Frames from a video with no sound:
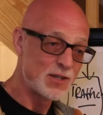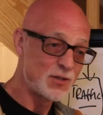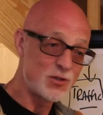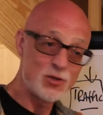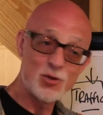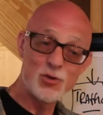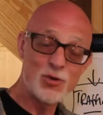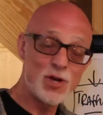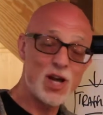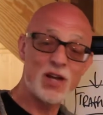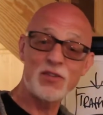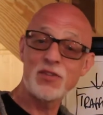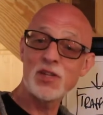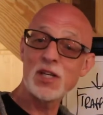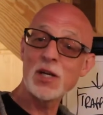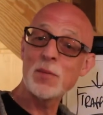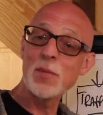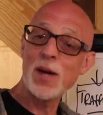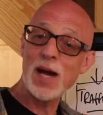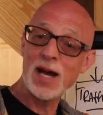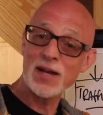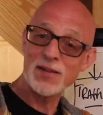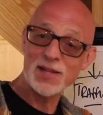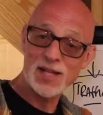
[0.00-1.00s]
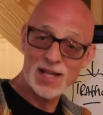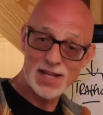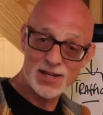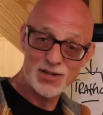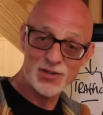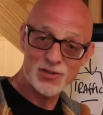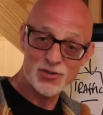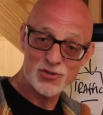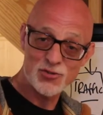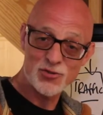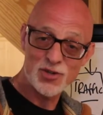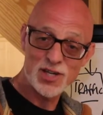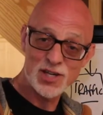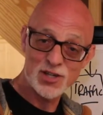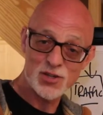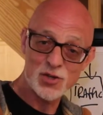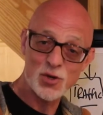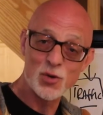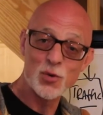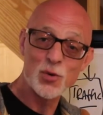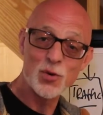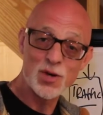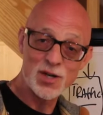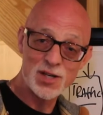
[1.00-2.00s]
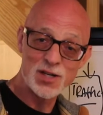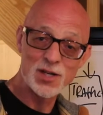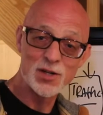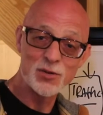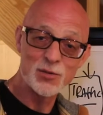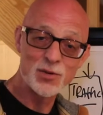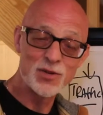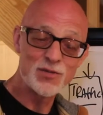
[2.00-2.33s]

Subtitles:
Knew nothing about the industry at all until